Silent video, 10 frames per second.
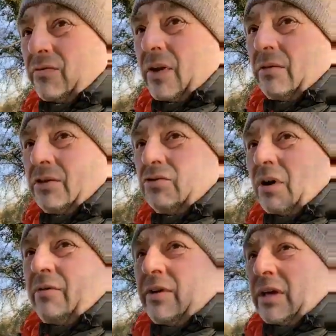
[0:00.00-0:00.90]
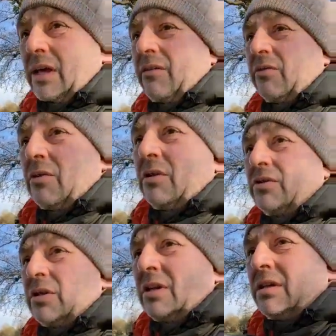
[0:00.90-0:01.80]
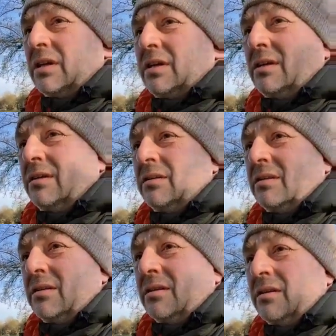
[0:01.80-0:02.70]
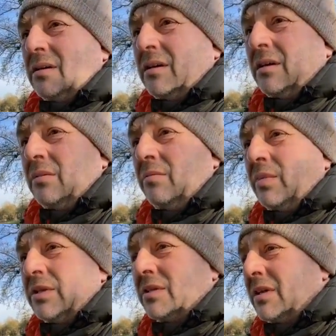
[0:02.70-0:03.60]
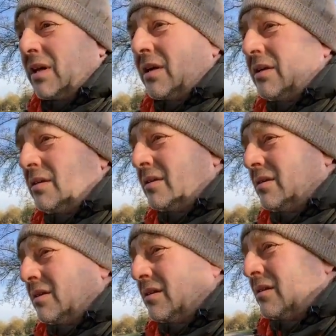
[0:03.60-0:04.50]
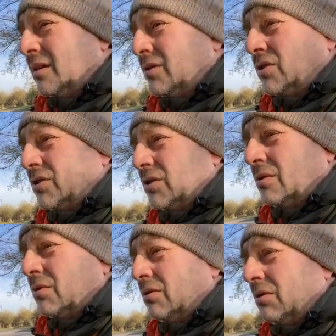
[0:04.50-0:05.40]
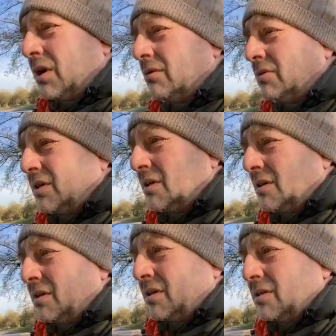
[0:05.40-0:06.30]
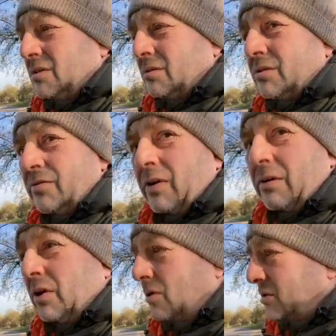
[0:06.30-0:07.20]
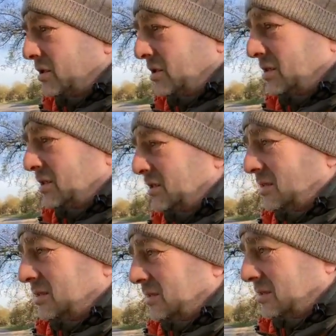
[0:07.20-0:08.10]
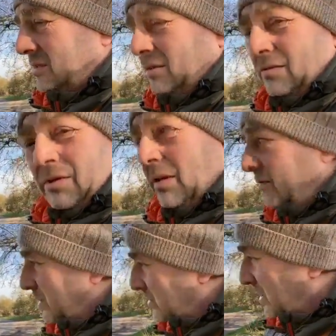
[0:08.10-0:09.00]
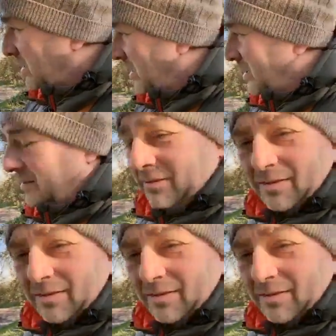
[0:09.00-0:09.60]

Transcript: flow of traffic even on a Sunday. But today there's just no one around, so it's very odd. Now, having said that,